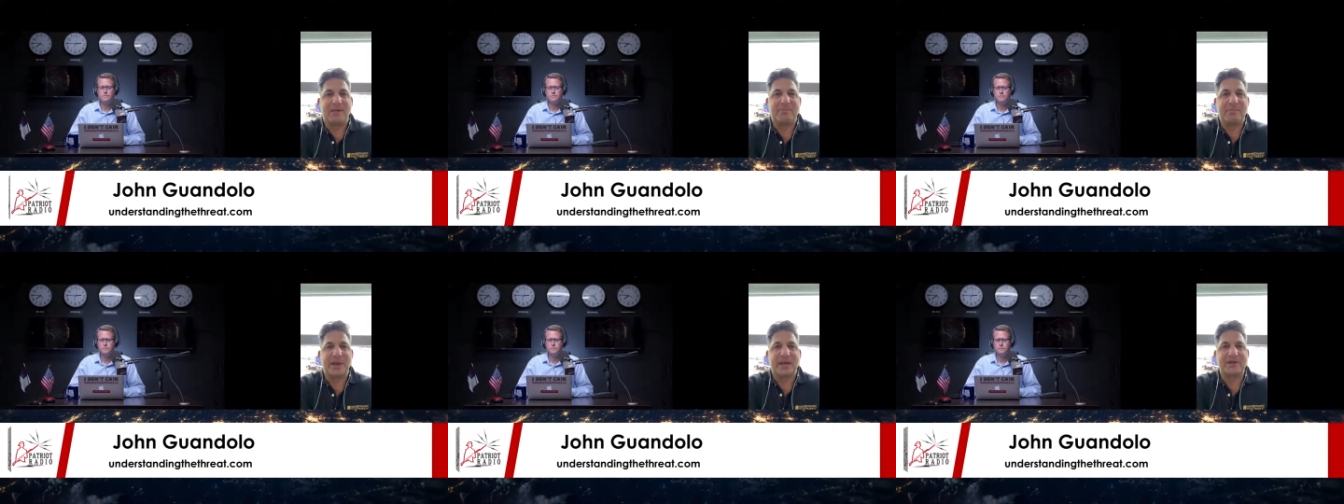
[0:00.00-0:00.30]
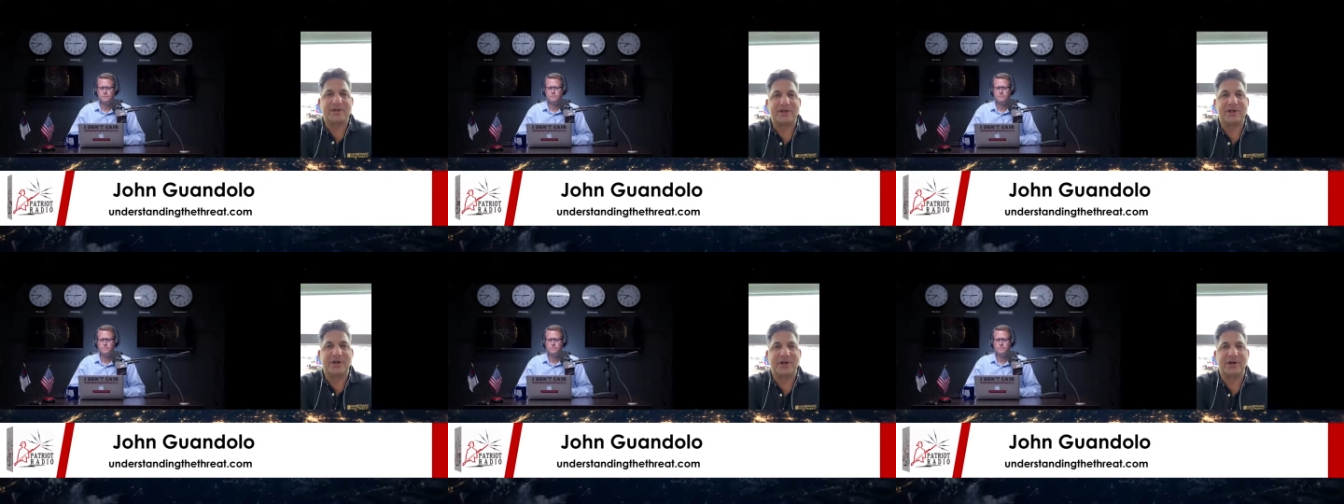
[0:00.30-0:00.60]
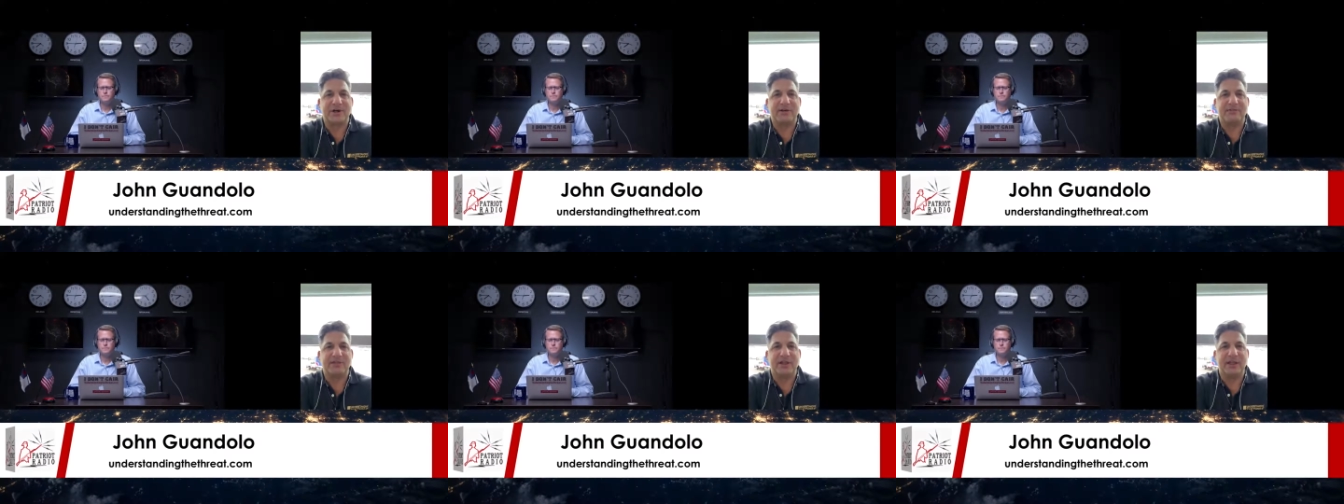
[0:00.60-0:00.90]

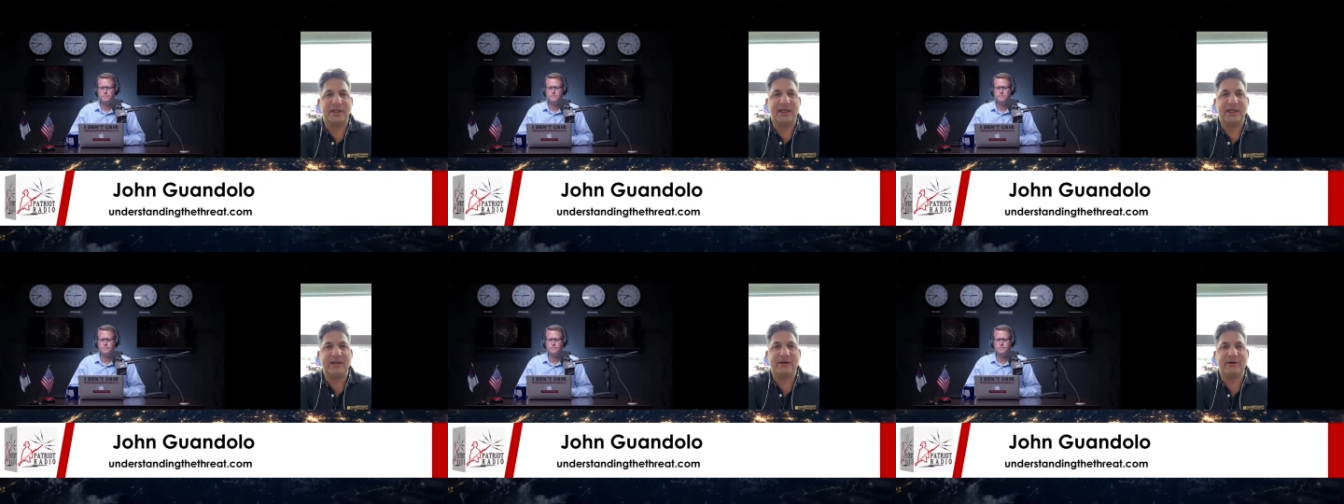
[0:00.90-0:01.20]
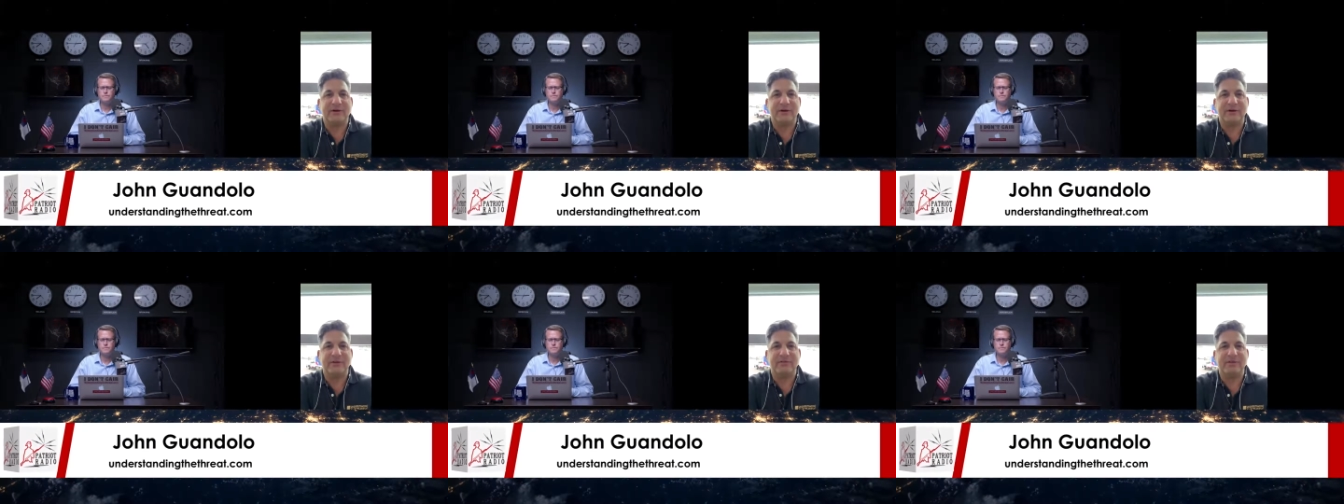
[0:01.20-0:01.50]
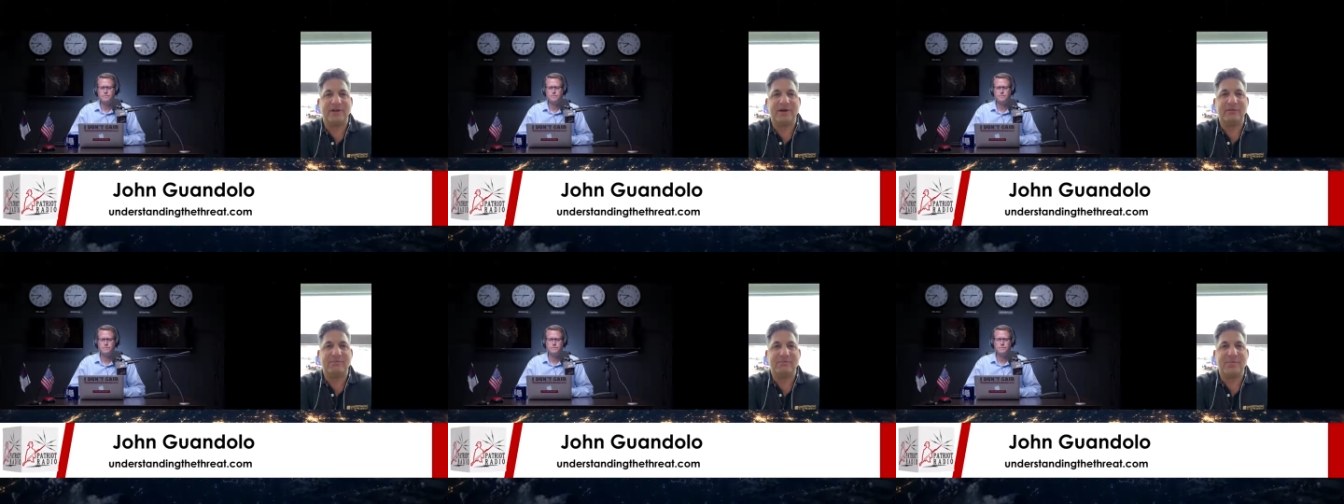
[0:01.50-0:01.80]
picture of the leader
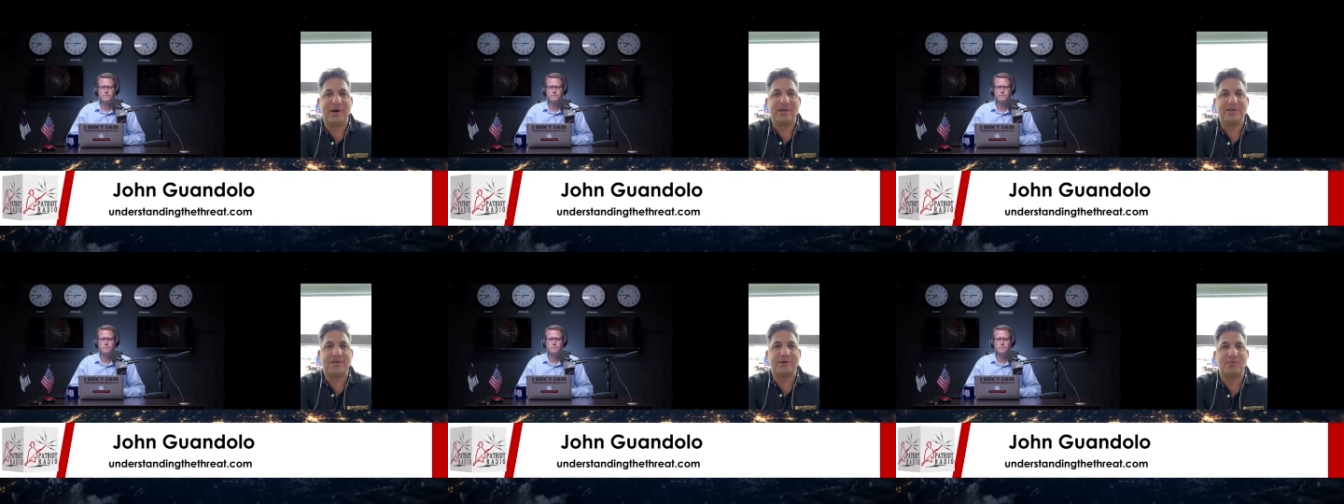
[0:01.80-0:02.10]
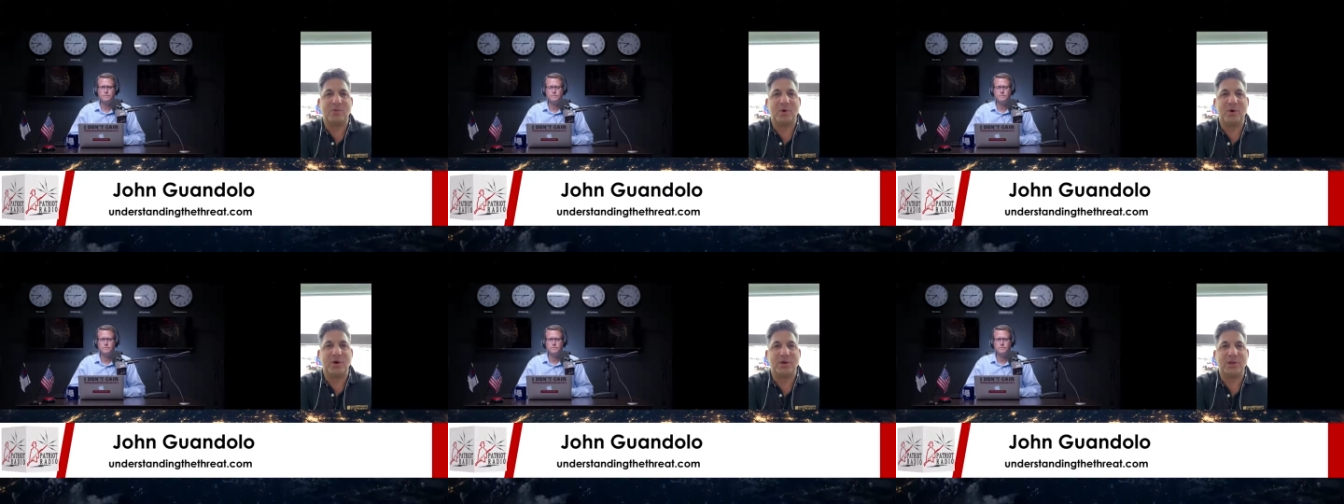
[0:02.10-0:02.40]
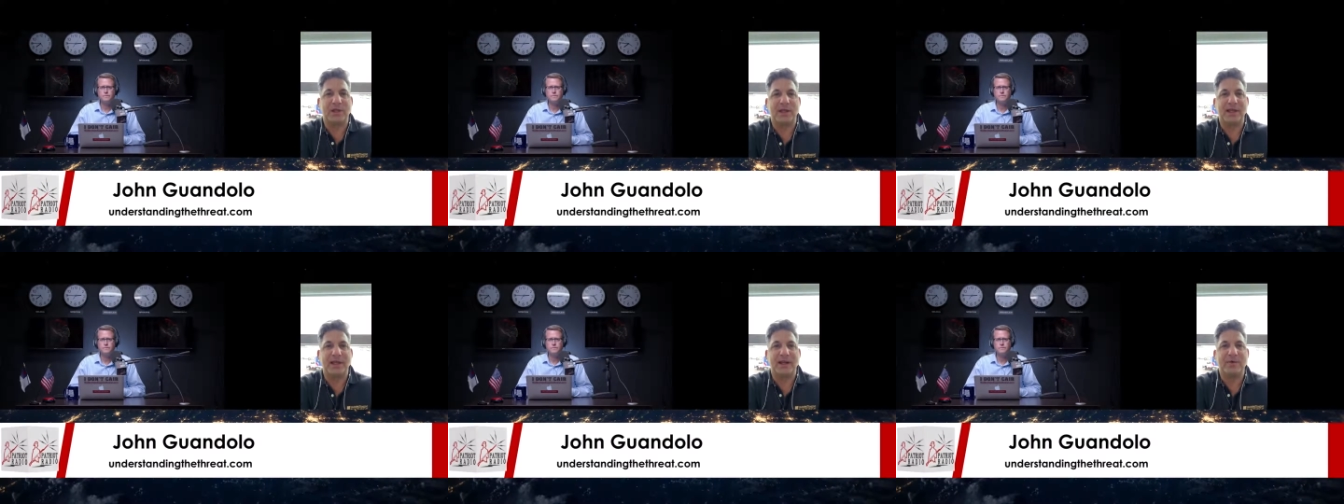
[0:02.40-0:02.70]
of the Muslim
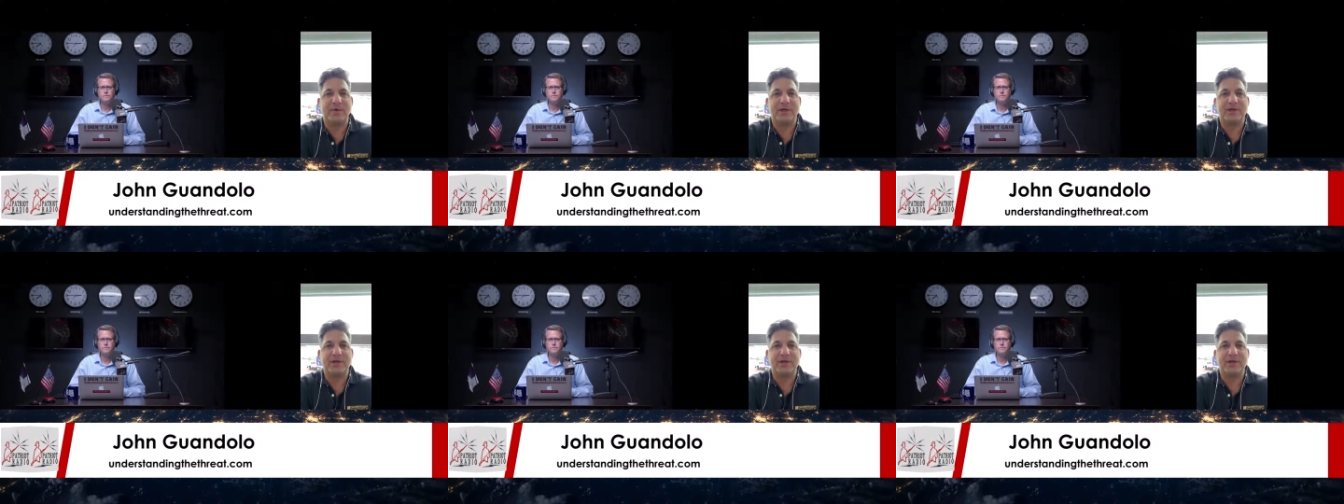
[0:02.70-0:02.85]
World League,